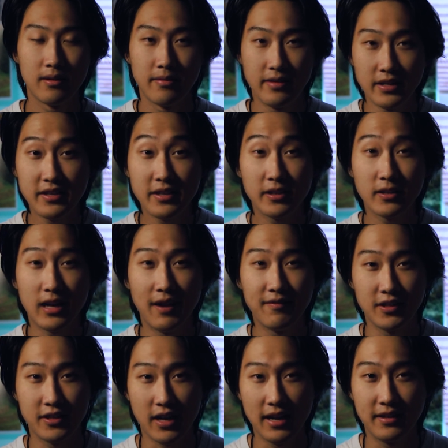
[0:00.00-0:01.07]
This year, I've
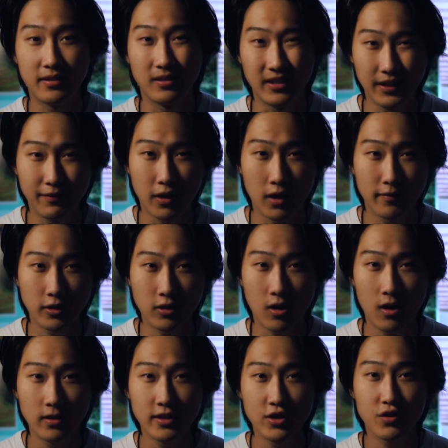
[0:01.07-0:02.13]
decided to leave Harvard
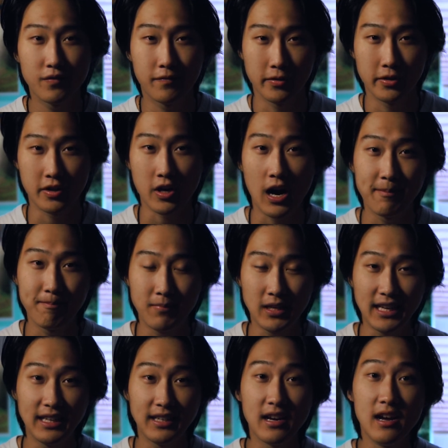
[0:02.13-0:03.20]
College for the time
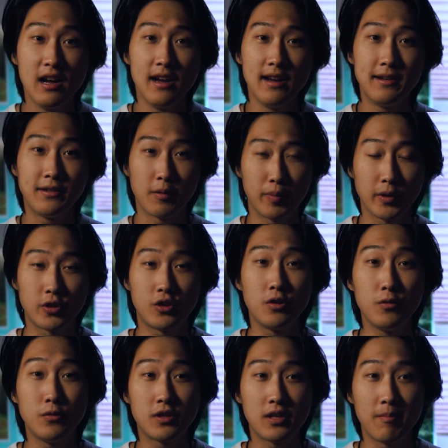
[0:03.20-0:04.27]
being to
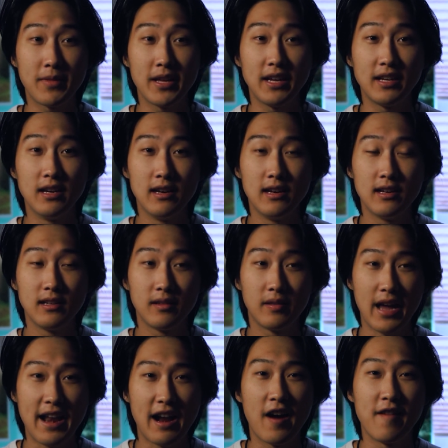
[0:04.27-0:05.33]
pursue something
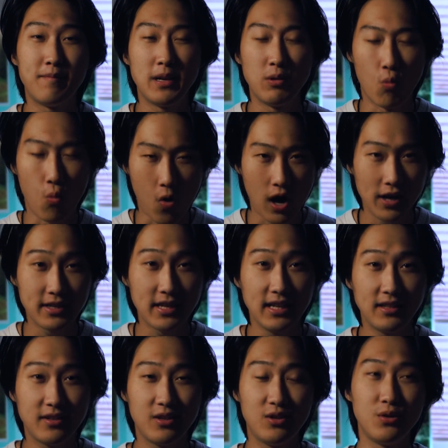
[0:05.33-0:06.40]
that I've been
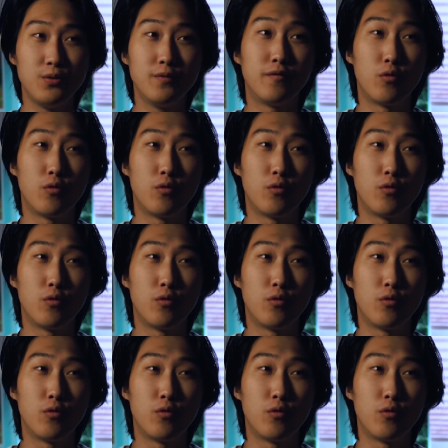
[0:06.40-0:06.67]
wanting to do